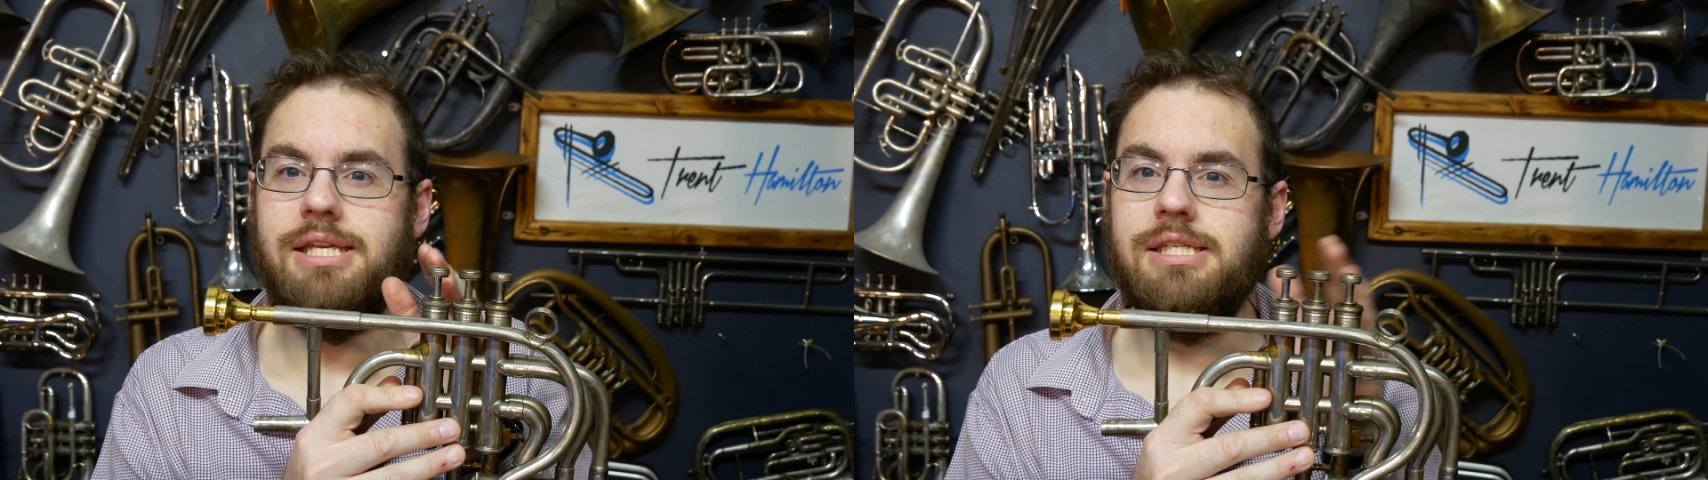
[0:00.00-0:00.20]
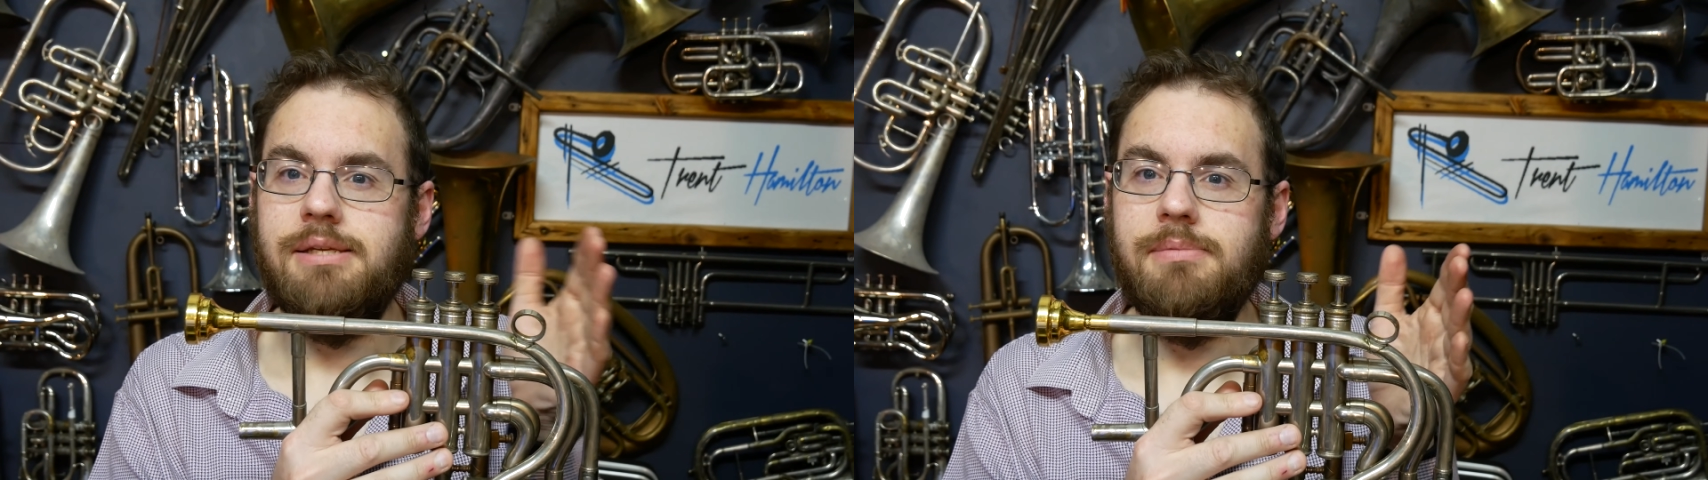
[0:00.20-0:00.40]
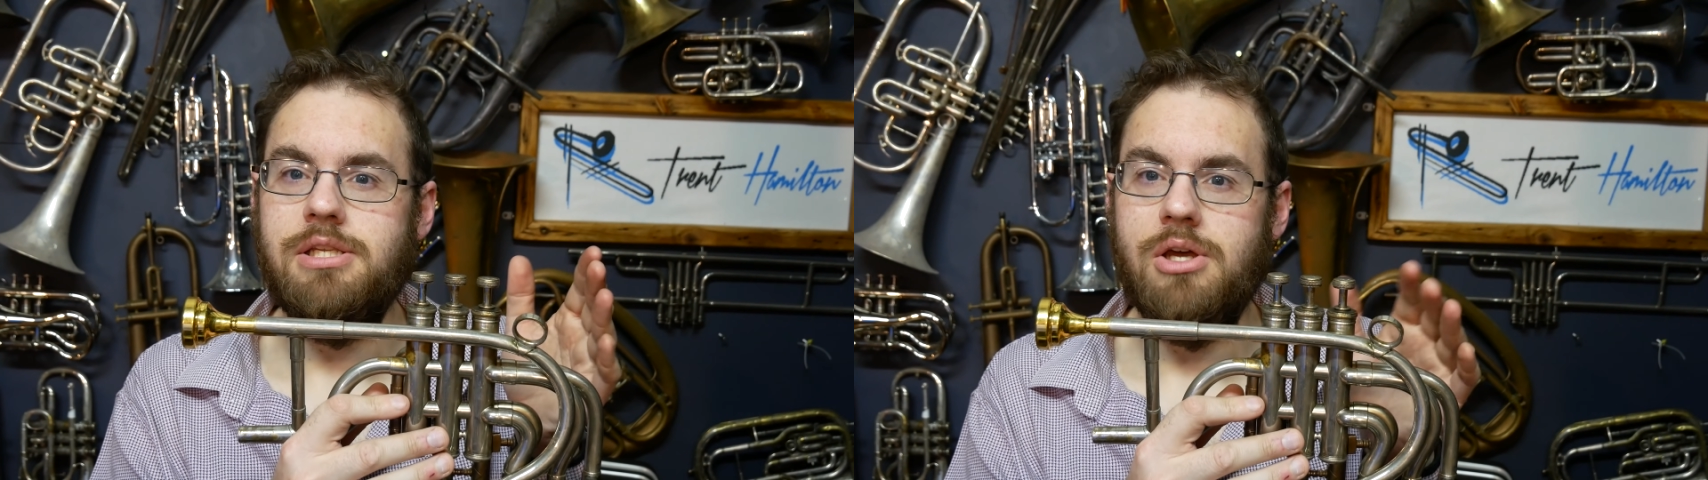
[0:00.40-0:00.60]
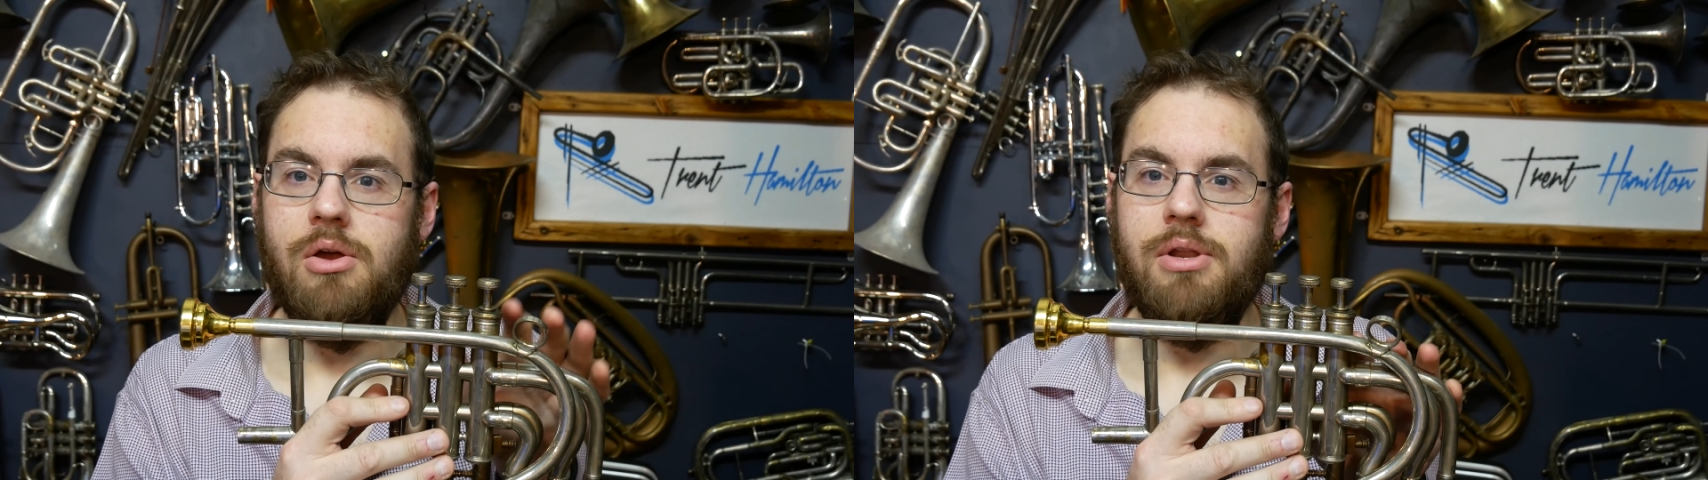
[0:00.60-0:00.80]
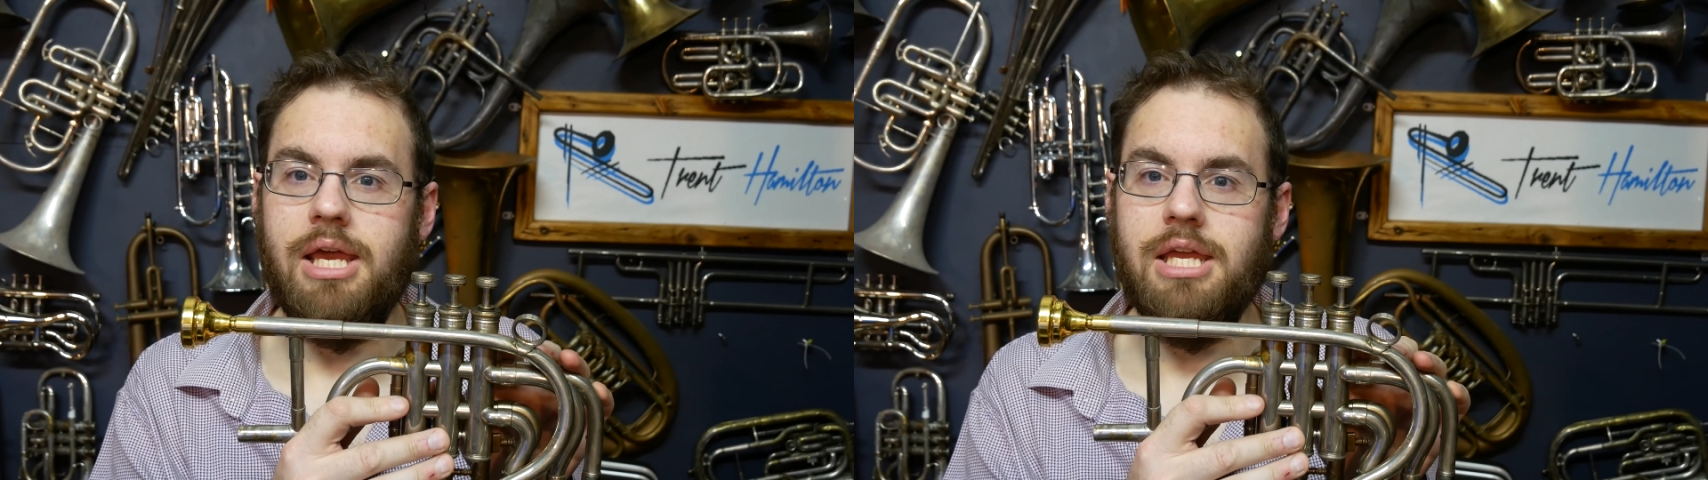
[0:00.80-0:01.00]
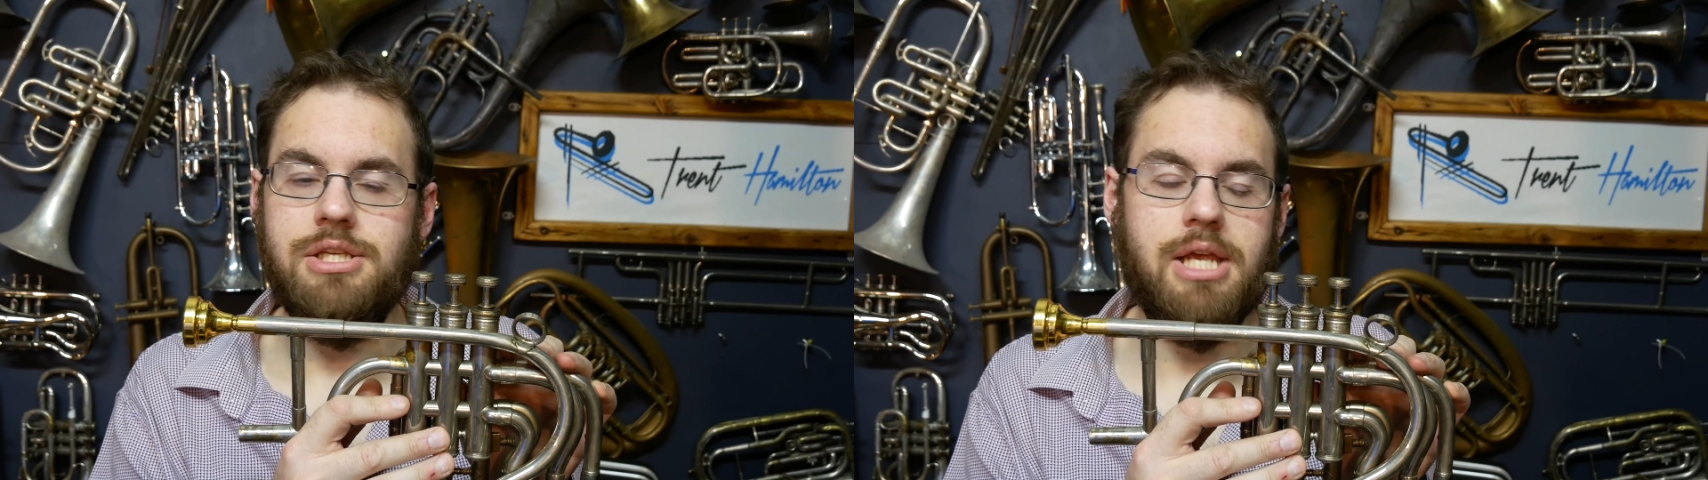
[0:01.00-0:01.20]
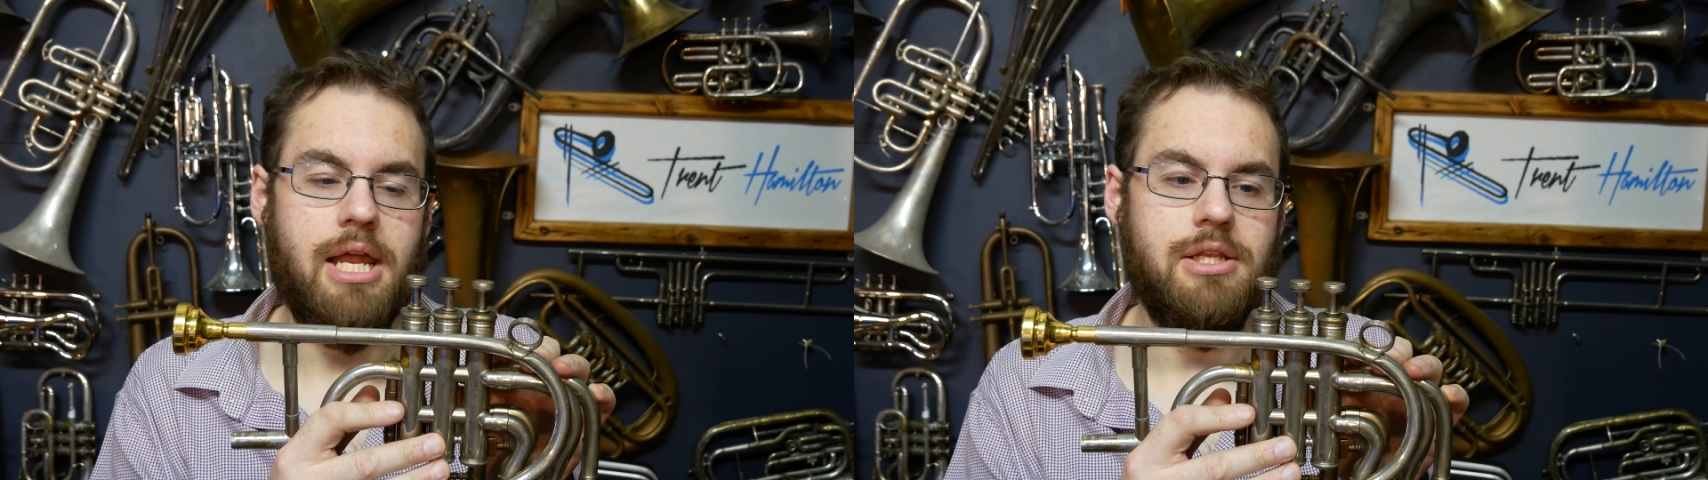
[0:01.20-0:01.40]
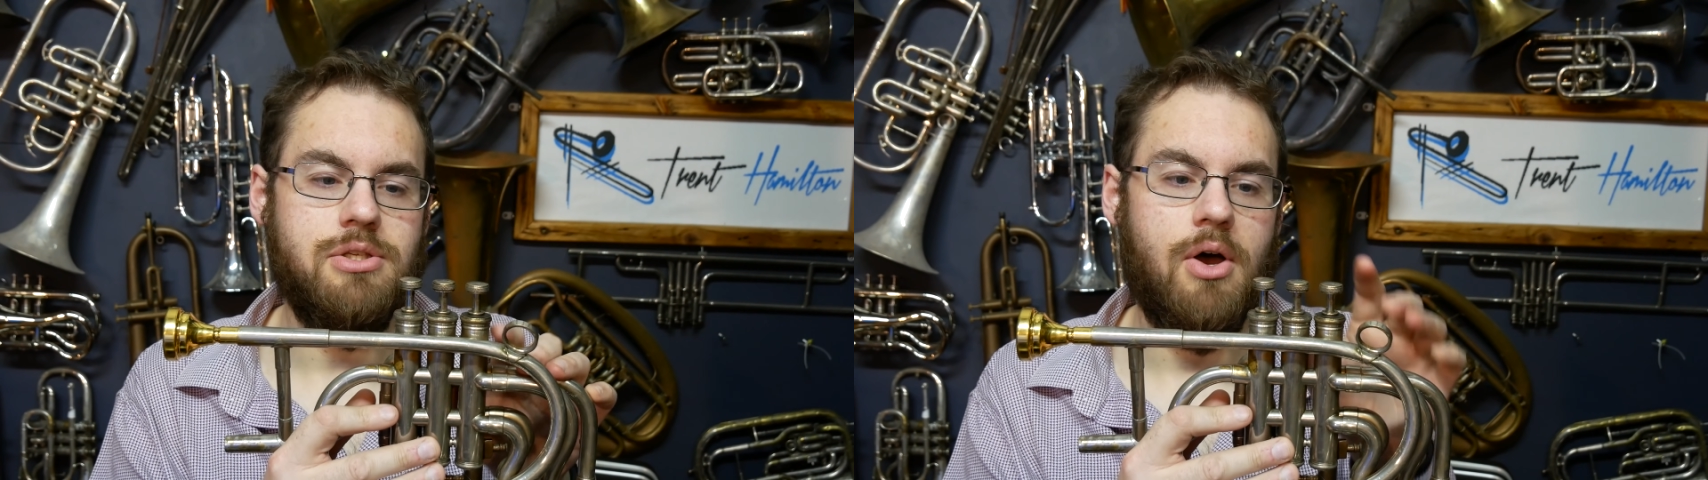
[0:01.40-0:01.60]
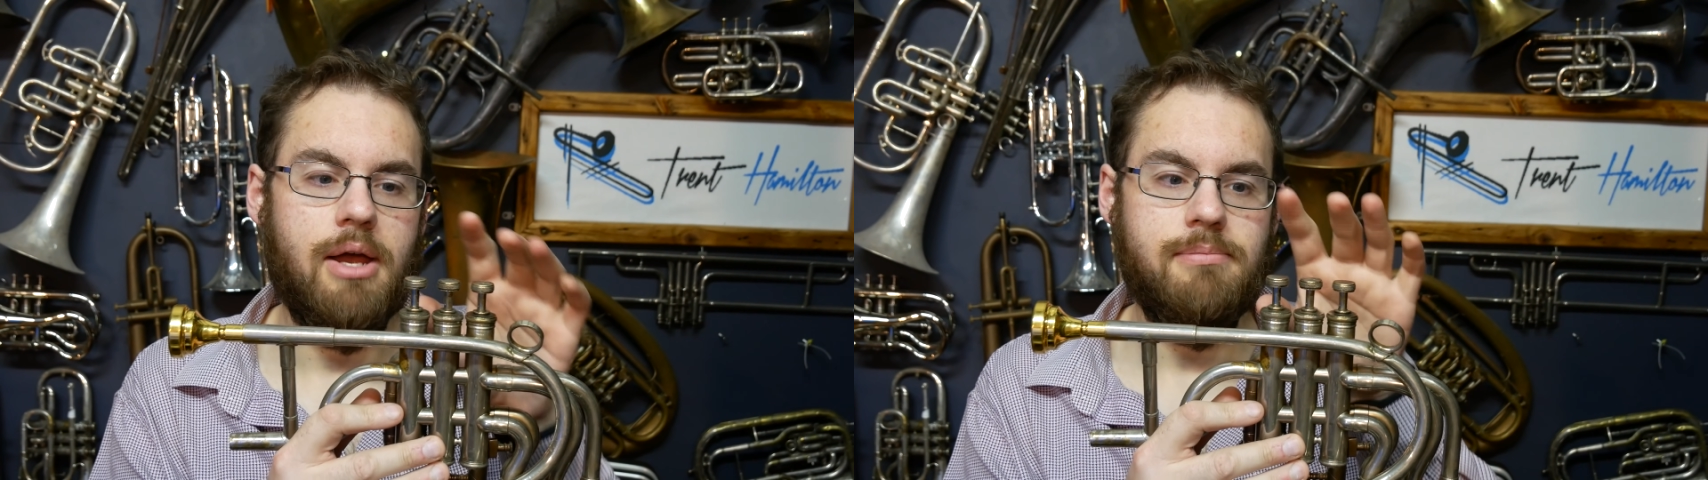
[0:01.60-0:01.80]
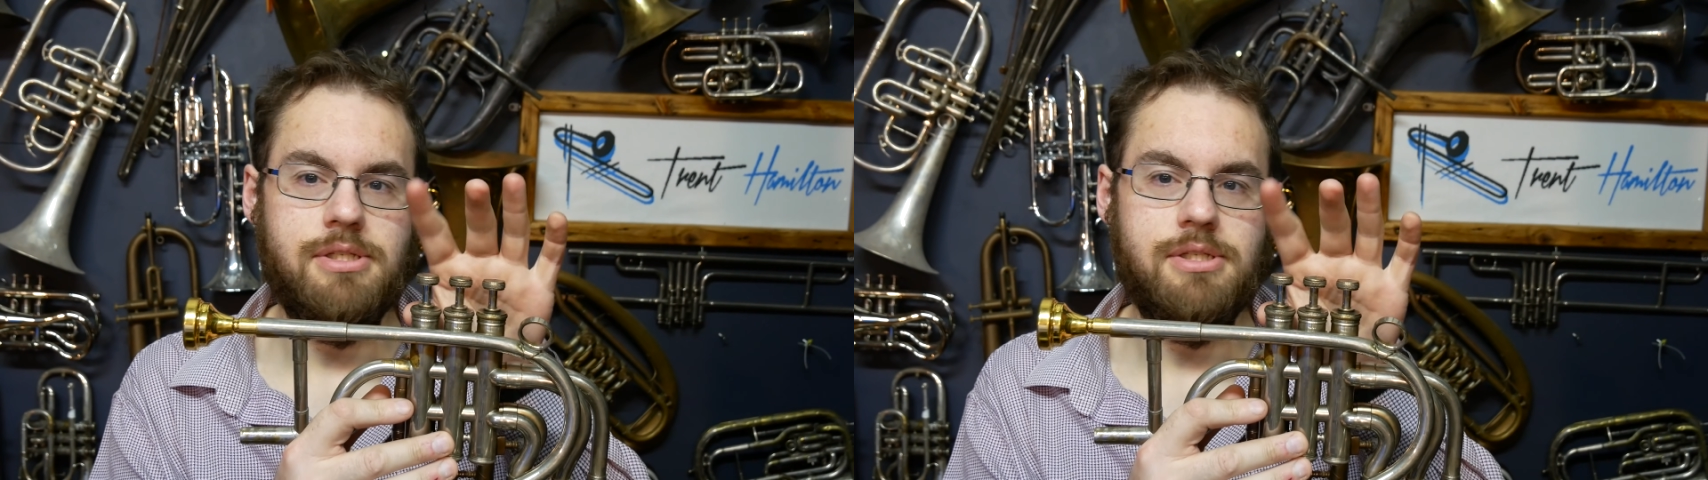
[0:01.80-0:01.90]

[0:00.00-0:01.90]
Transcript: a semitone each at a time.